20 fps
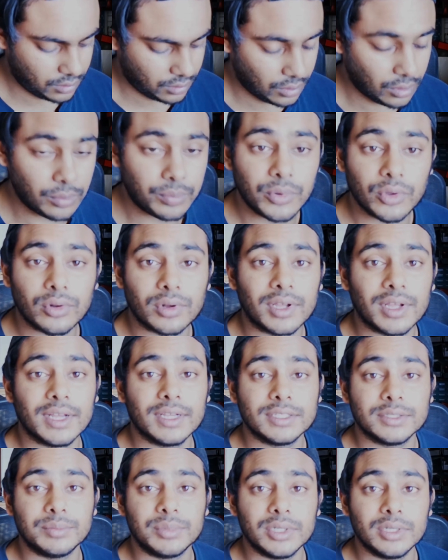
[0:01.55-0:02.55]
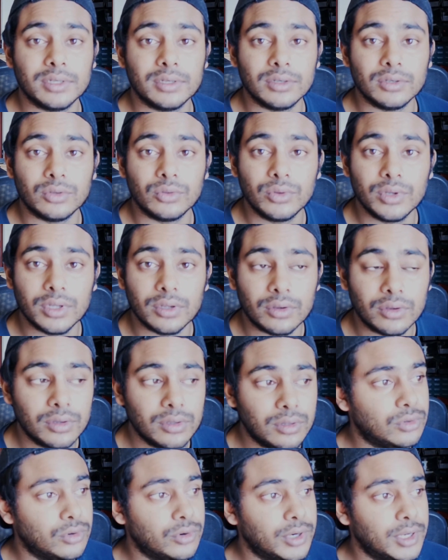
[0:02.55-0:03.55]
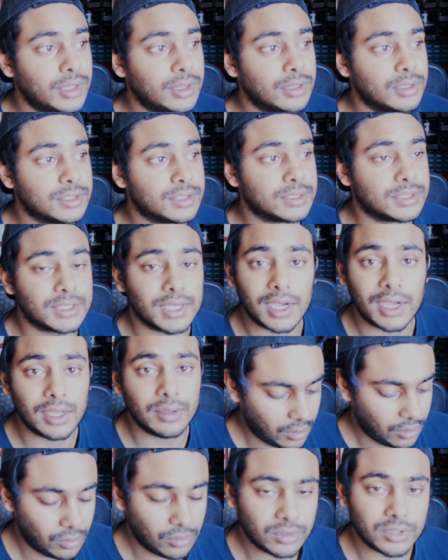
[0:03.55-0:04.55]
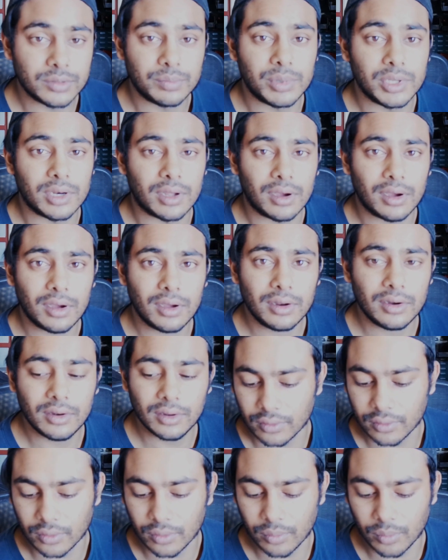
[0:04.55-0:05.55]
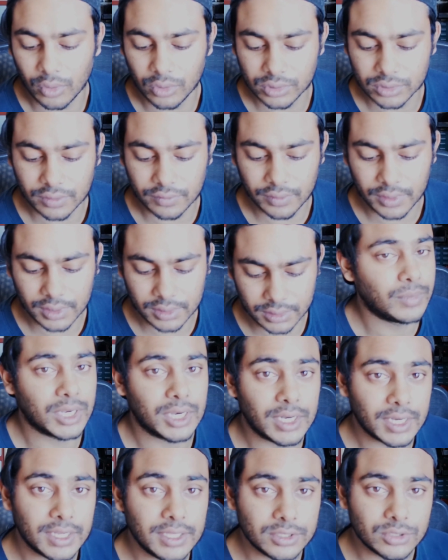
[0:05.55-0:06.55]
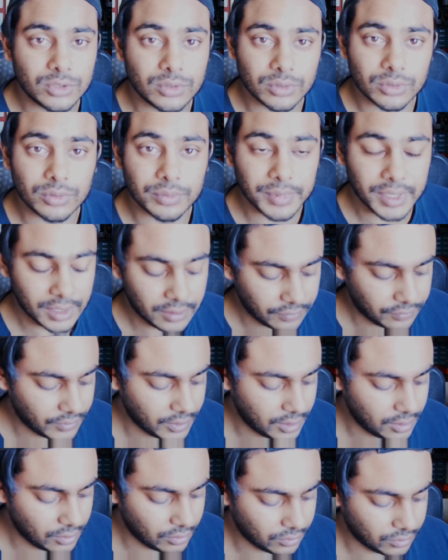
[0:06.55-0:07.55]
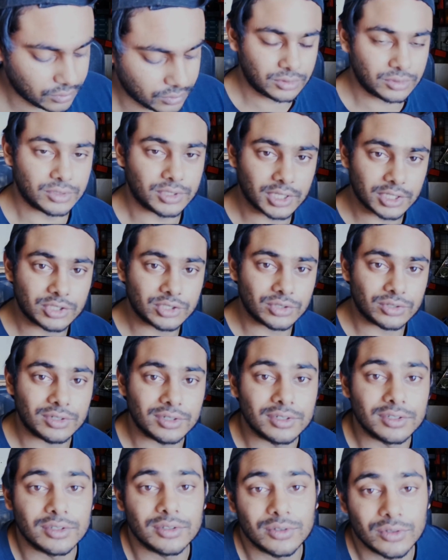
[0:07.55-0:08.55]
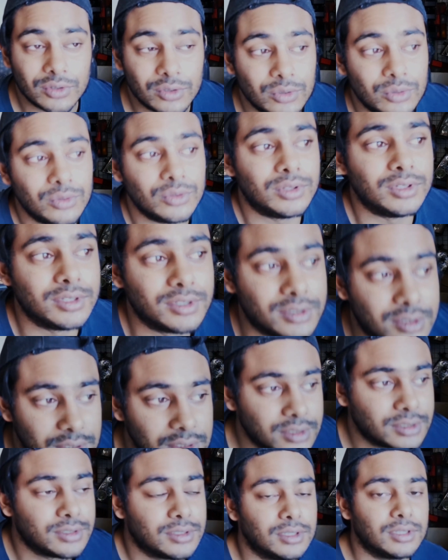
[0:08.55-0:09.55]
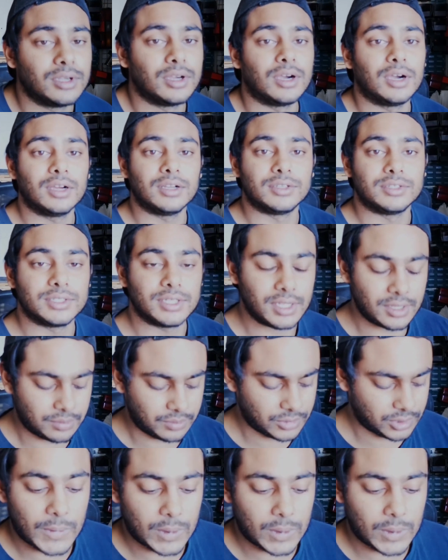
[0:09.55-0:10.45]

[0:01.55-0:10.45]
Hope you guys been doing good during this time. I know it's been hard for most of us, but I need to make videos to get y'all through this hard time.